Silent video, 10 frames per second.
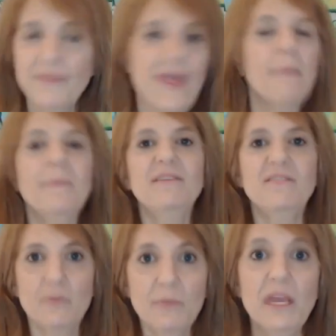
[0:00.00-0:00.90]
That
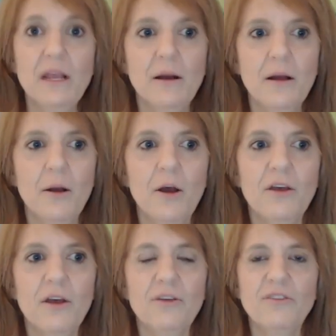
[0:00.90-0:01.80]
means to me,
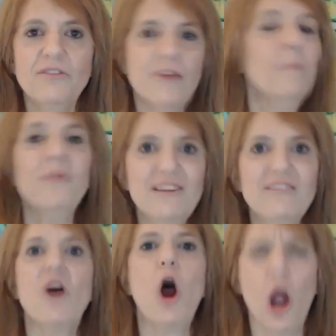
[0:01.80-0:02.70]
some
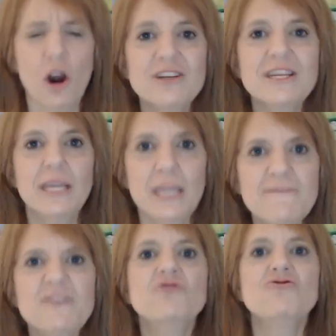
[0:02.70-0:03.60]
places aren't
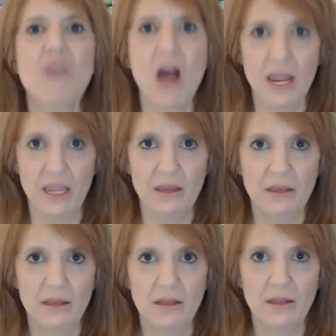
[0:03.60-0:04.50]
even trying.
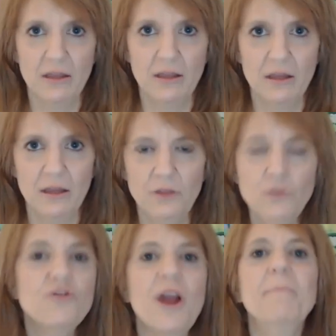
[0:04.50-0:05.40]

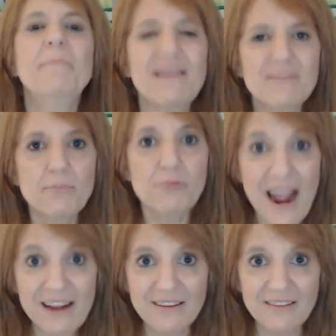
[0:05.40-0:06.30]
You try best
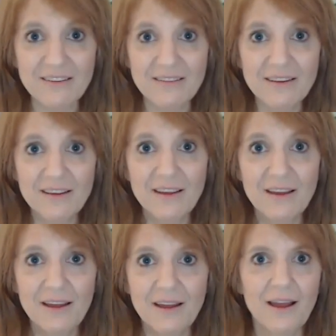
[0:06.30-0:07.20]
practices
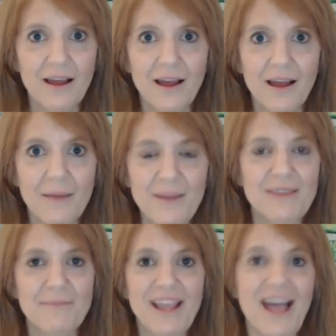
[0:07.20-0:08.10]
I
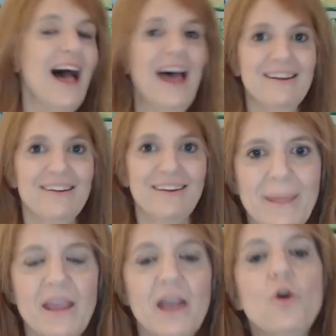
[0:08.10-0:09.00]
mean, my God,
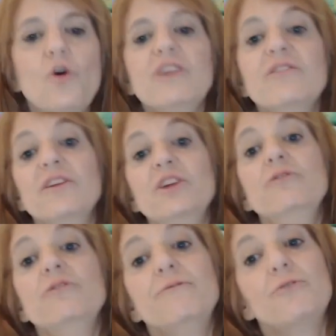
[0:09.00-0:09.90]
according to the
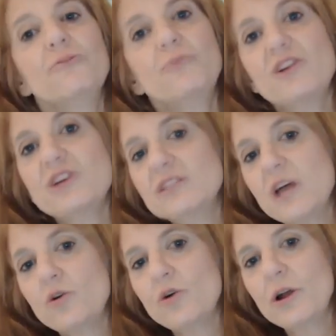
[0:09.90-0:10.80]

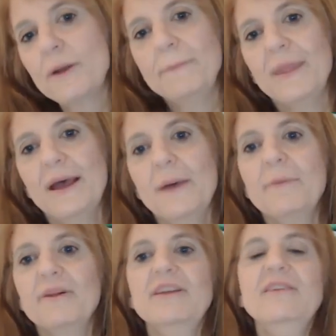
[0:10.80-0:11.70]
useofforceproject.org,
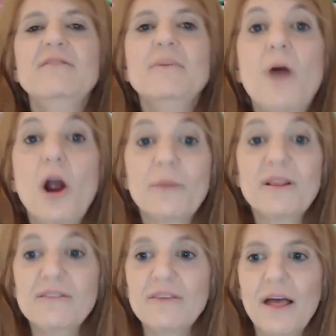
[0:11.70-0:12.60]
police
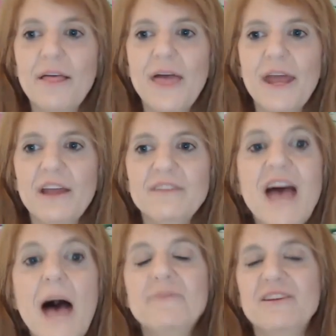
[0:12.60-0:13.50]
departments that
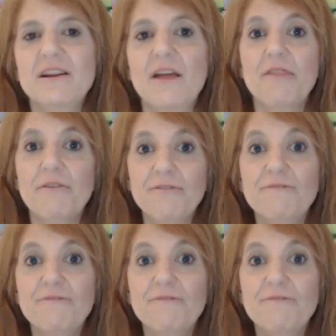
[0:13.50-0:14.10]
adopted the,